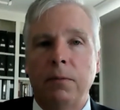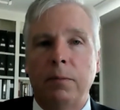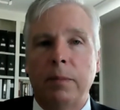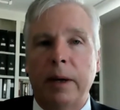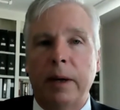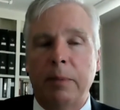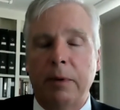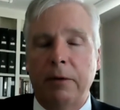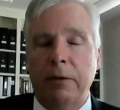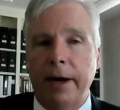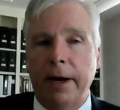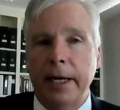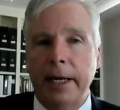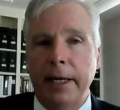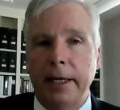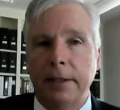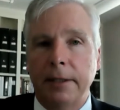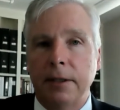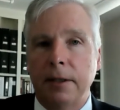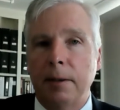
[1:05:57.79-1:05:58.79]
by providing
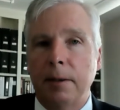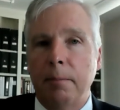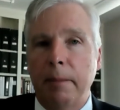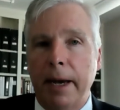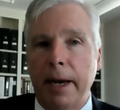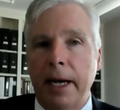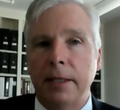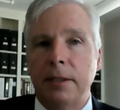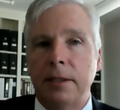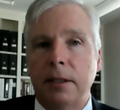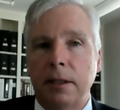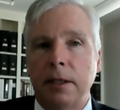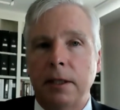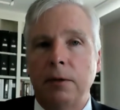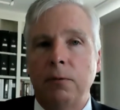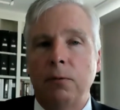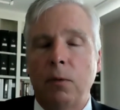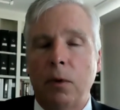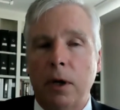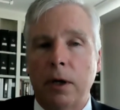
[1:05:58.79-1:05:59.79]
it to the Mass
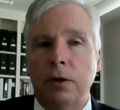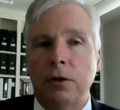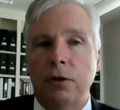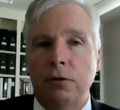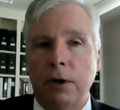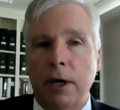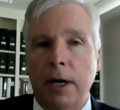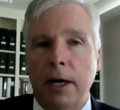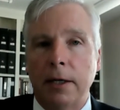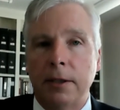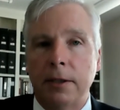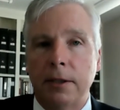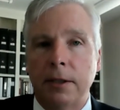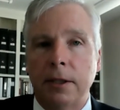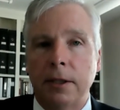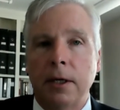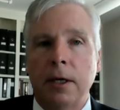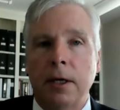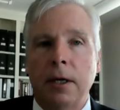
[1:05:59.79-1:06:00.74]
Clean Water Trust,